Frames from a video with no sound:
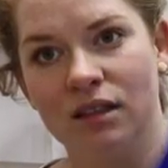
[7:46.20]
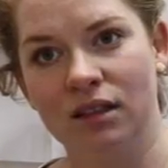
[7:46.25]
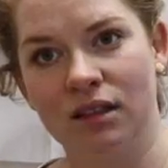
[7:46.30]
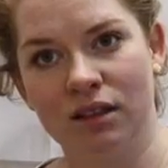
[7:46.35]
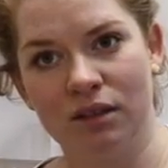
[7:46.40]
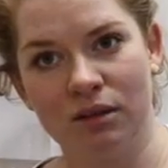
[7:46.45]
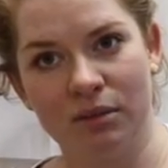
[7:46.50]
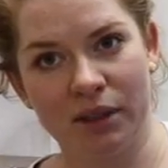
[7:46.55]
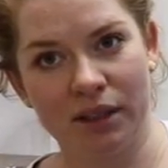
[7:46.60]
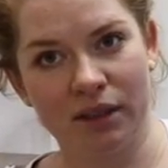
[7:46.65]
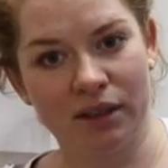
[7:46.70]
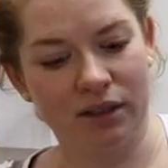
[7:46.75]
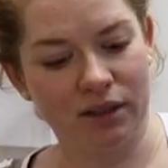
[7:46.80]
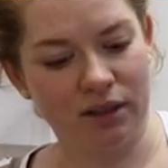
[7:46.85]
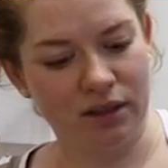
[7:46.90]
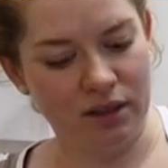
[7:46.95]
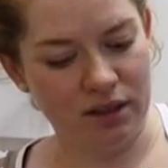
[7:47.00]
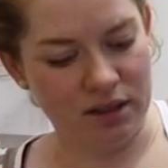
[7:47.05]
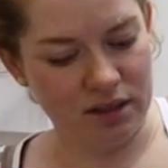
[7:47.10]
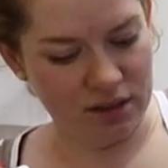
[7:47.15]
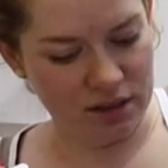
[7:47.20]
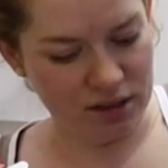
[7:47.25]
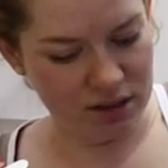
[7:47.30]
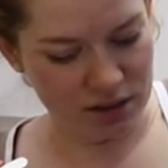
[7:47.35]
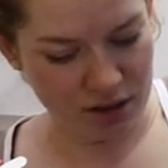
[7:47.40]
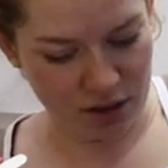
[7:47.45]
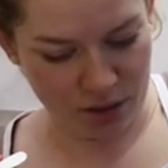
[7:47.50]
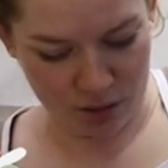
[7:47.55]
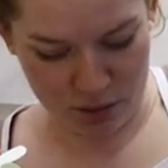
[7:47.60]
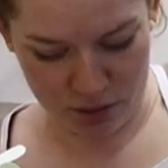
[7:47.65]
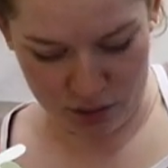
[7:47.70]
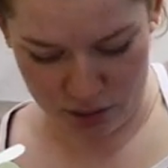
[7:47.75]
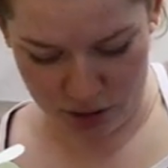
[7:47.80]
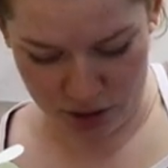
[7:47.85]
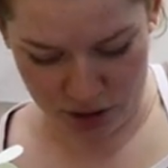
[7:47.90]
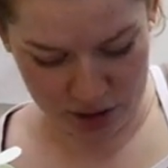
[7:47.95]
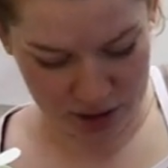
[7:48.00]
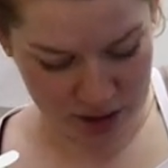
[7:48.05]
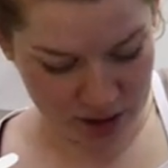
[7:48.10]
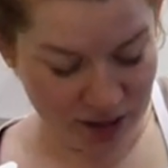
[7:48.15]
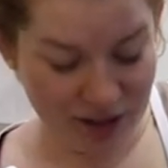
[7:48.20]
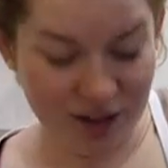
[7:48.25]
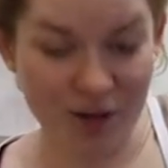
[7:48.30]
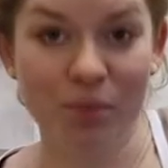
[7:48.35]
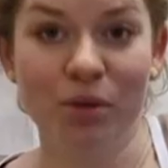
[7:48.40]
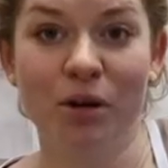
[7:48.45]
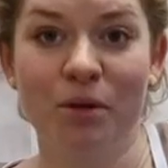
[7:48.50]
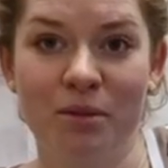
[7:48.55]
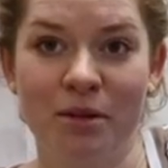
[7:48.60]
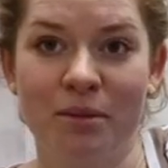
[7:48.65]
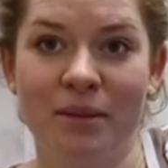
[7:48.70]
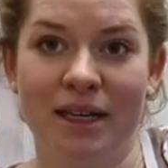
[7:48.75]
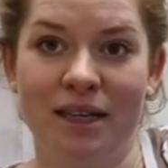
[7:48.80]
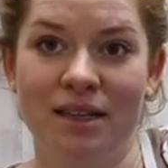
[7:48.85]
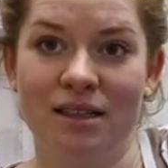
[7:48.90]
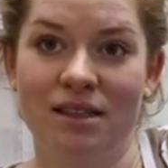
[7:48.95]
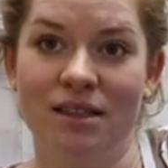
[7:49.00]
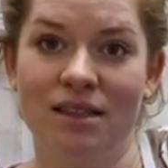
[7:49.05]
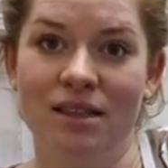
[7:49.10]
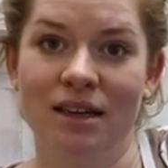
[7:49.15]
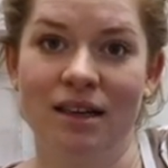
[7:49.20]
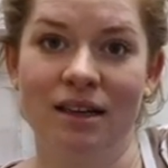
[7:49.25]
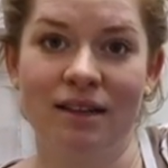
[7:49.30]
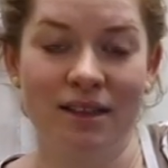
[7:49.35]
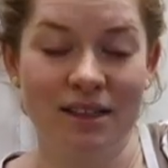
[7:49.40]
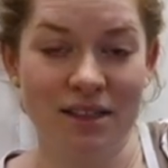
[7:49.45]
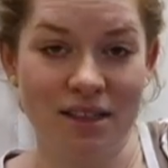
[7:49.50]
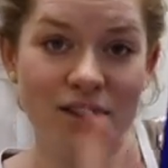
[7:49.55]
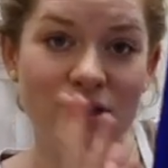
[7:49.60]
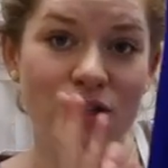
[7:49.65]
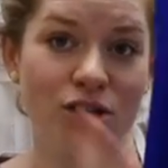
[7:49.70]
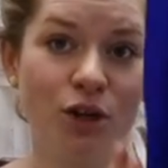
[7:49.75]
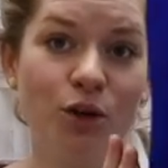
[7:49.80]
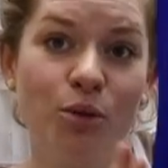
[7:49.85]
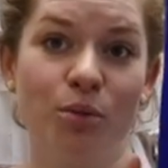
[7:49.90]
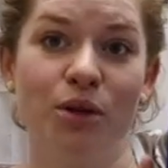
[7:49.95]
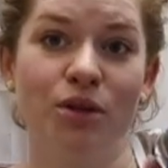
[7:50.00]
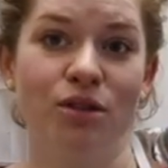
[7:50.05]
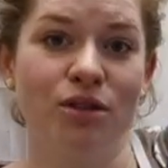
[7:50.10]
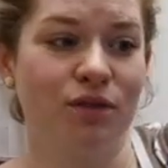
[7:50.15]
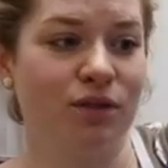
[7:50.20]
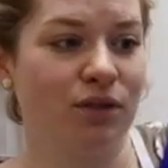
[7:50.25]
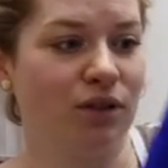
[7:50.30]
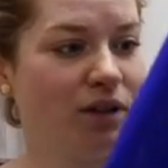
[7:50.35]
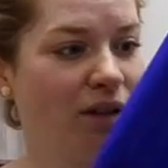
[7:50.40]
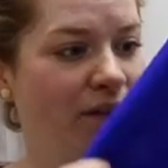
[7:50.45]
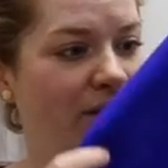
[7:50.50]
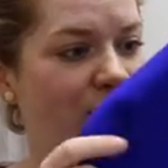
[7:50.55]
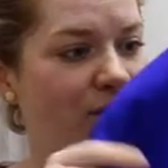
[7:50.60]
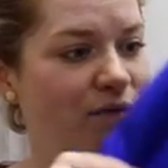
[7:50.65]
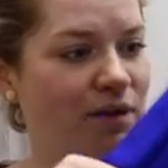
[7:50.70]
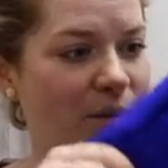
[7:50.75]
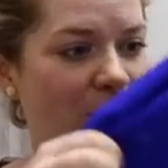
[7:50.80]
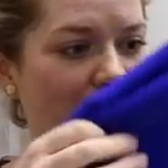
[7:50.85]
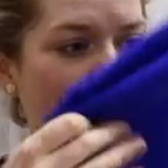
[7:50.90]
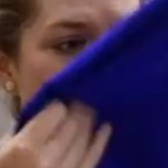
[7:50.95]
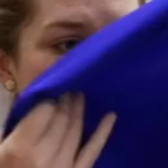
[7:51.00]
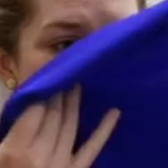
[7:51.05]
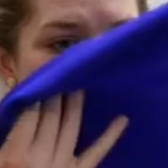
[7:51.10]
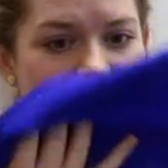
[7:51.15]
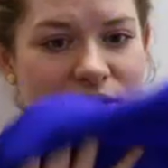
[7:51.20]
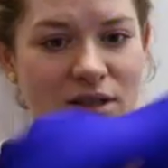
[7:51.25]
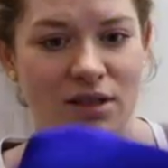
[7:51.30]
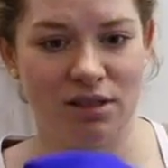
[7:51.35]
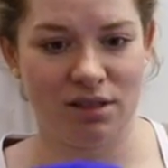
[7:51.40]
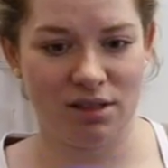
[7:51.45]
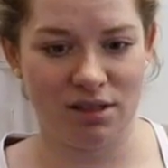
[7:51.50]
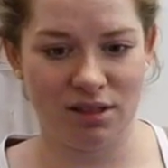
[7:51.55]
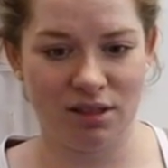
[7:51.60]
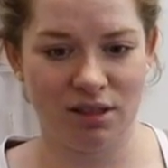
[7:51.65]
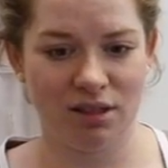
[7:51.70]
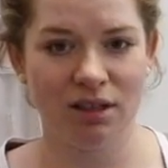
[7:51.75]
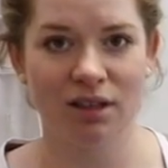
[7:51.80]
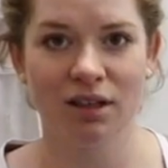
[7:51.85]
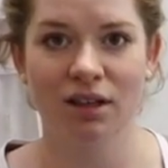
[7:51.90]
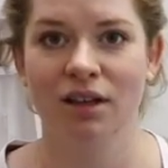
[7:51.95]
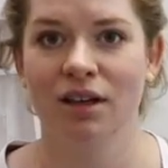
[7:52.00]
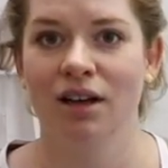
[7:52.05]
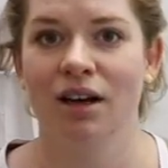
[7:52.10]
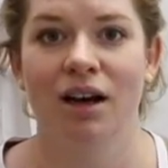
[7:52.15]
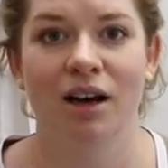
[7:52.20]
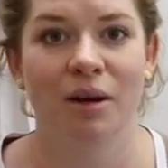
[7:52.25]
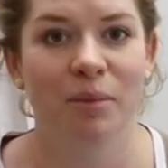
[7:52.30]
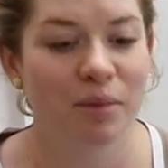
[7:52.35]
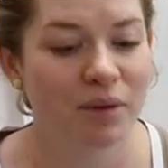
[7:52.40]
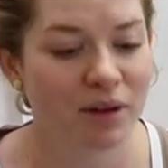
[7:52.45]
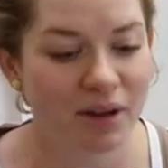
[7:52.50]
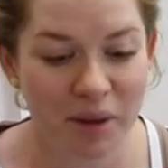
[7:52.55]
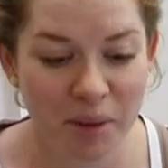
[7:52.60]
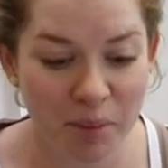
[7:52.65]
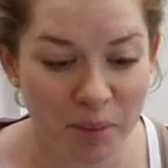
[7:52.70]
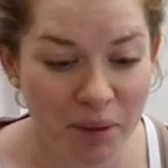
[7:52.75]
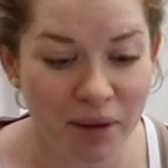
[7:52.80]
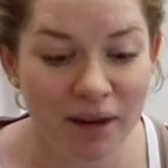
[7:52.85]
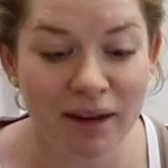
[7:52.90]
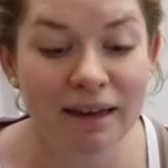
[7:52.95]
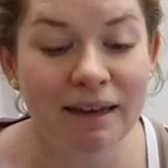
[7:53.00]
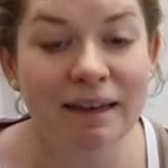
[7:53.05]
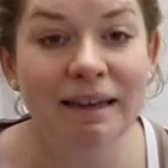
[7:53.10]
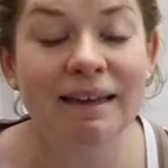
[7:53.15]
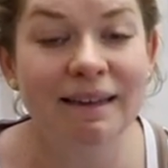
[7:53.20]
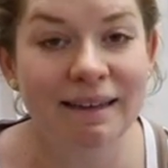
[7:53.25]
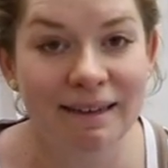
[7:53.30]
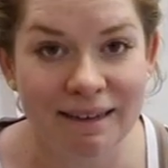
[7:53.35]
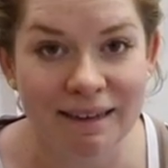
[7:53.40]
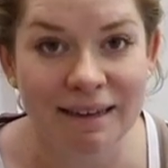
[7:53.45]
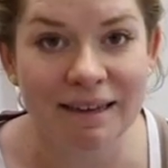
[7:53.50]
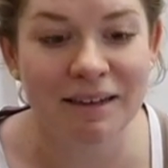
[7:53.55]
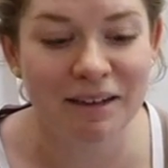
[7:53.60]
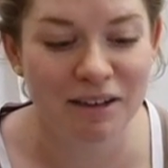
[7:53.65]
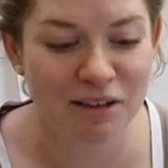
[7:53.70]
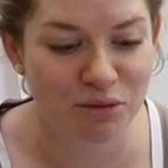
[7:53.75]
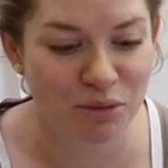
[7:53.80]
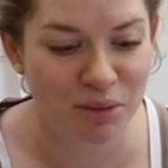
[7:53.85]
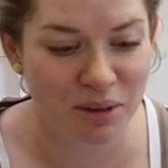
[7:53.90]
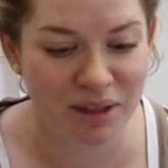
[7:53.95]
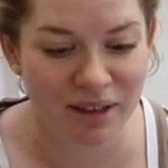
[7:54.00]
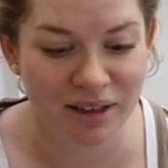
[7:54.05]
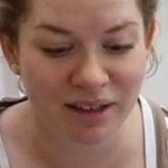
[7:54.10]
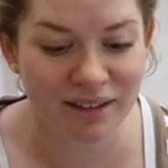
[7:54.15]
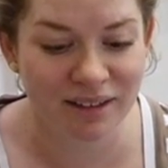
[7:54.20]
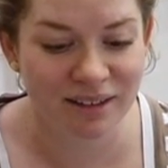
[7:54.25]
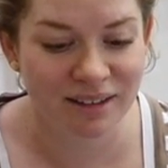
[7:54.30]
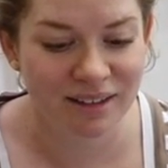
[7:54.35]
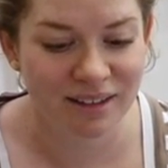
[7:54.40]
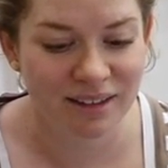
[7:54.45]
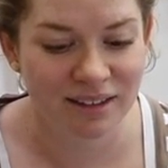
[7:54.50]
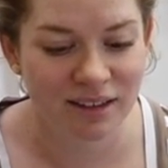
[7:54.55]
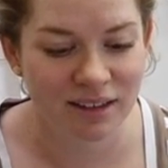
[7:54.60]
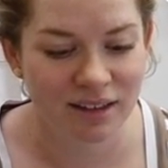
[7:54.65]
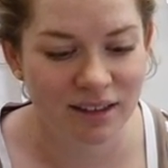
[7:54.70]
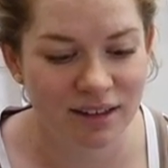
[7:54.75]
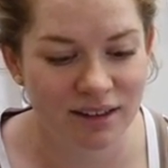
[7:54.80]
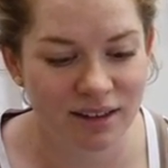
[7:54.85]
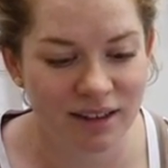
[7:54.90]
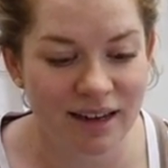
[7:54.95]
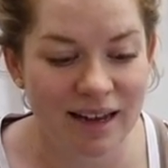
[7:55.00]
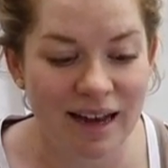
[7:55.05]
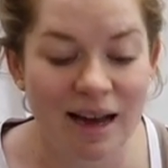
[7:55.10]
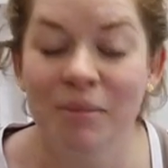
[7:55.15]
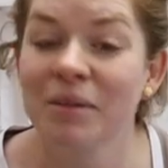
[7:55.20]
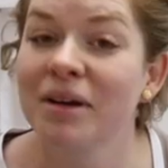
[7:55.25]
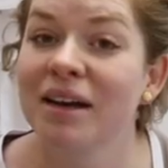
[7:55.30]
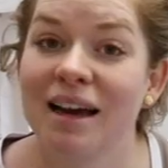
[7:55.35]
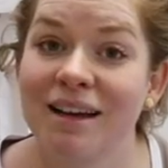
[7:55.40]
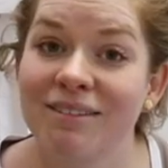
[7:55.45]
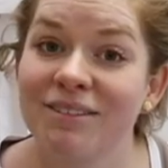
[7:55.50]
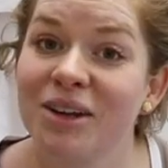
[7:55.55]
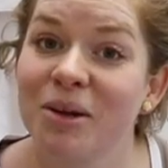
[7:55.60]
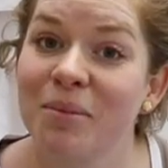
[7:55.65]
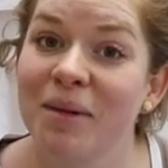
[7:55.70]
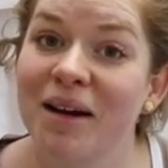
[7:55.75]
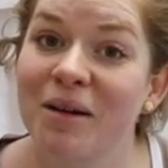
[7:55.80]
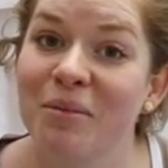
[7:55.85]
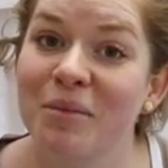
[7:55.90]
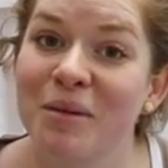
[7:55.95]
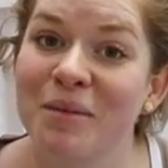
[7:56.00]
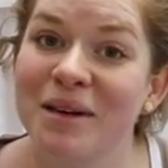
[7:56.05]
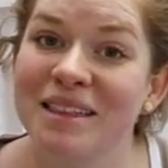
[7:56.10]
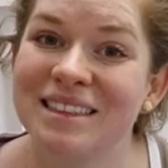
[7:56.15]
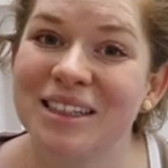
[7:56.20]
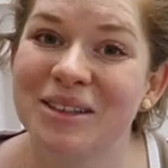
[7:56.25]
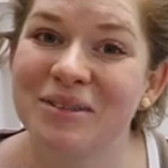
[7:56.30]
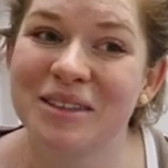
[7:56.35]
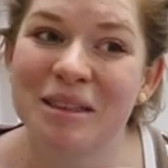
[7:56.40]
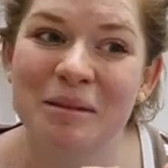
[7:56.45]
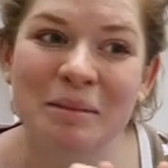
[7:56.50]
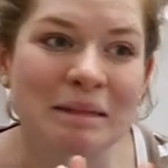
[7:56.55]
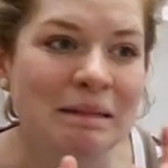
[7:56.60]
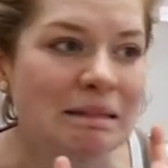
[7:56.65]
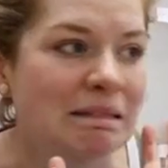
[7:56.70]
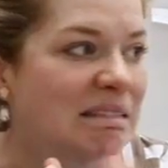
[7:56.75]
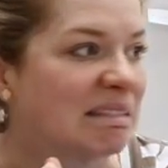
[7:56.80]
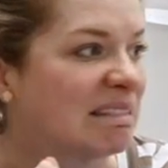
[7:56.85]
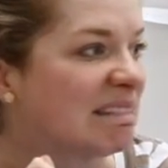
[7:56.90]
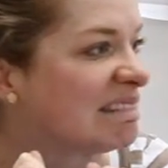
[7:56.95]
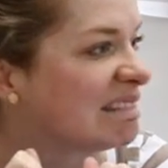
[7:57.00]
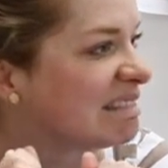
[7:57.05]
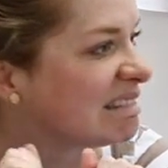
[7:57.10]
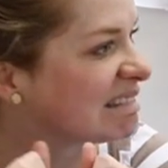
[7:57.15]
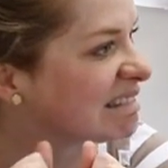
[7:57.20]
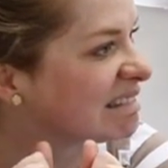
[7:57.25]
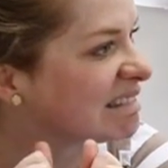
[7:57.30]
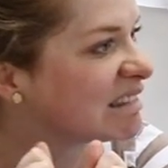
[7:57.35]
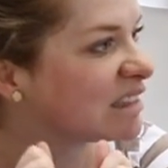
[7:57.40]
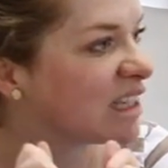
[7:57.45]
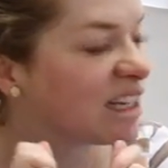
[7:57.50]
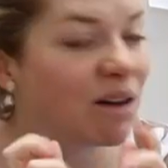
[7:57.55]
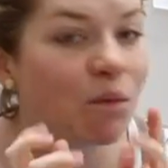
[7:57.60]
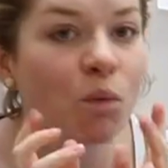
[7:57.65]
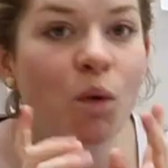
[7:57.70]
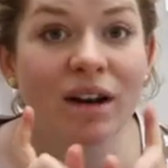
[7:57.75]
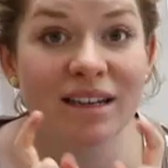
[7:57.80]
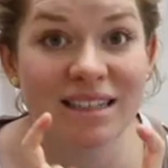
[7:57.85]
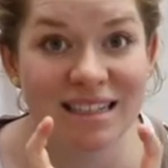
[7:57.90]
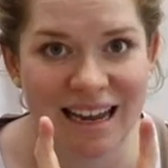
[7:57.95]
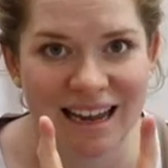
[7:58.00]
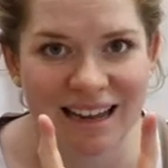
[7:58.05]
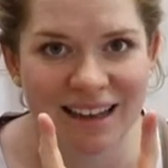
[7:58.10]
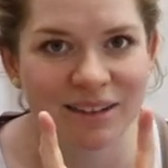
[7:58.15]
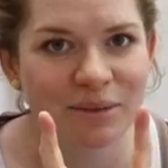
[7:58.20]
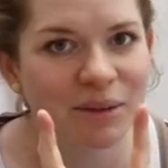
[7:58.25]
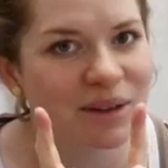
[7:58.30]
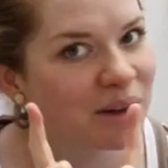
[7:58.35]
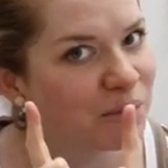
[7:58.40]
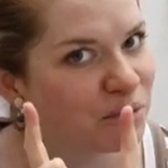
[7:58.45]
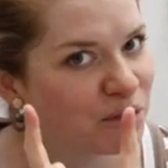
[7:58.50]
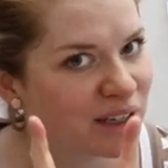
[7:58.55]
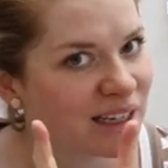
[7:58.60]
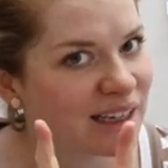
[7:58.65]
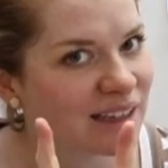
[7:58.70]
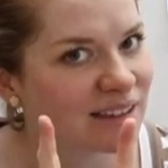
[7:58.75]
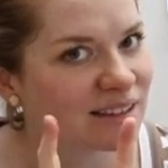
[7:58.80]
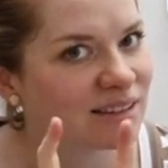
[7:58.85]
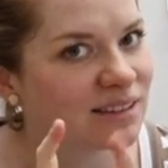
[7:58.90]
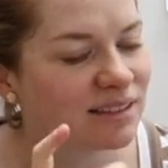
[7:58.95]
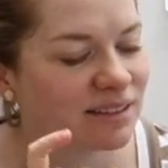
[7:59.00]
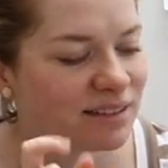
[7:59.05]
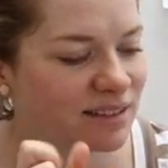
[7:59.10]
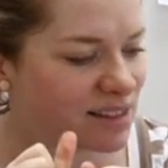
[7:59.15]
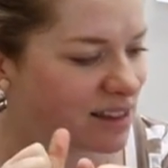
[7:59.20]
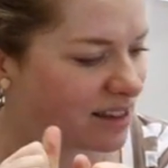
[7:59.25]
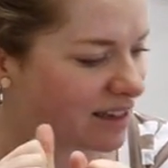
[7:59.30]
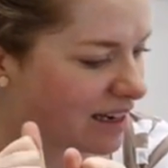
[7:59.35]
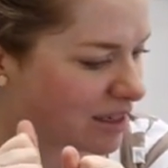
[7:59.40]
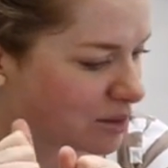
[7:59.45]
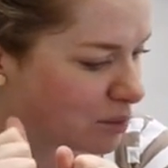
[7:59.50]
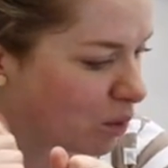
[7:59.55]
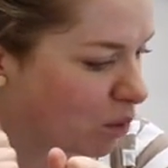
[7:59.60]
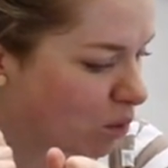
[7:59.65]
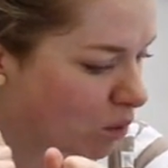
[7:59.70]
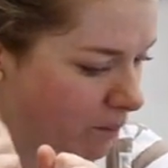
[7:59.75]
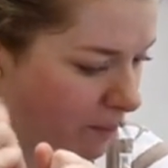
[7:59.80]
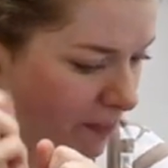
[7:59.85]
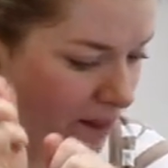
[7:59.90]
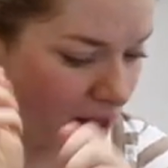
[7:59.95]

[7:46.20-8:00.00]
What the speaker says: Oh my goodness, it's so gorgeous. The problem is, this is so beautiful and this fabric is just, I'm completely in love with it, that I am going to have to go back and buy myself some. One day, when I'm feeling slightly less poor.